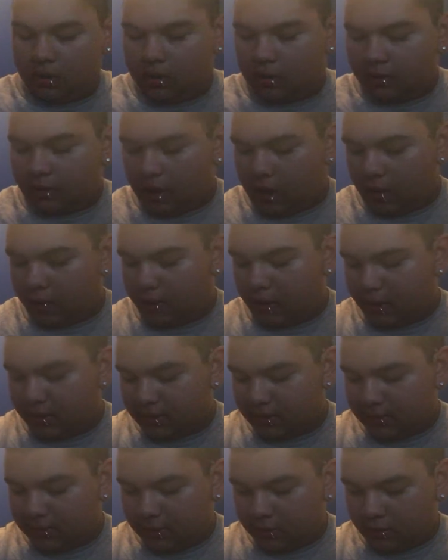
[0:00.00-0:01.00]
Now we got
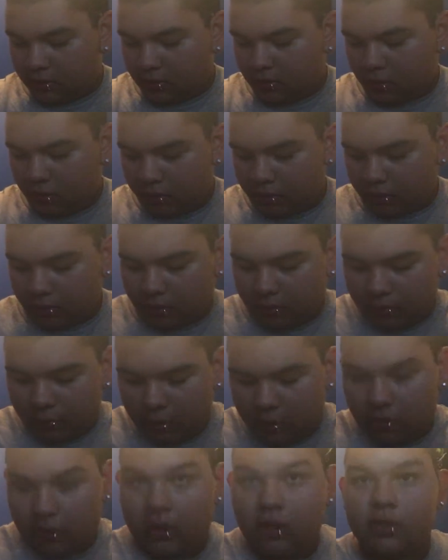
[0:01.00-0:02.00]
this other corner,
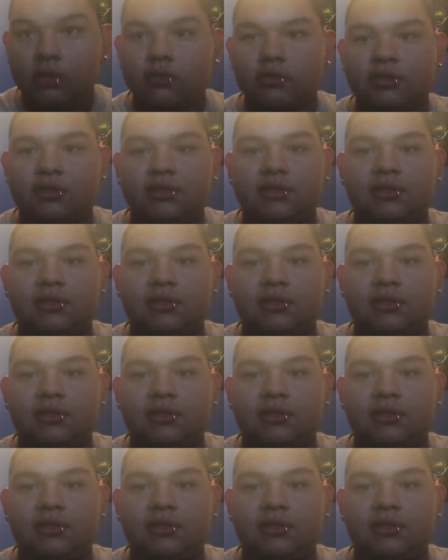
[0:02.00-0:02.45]
Motorhead and Twisted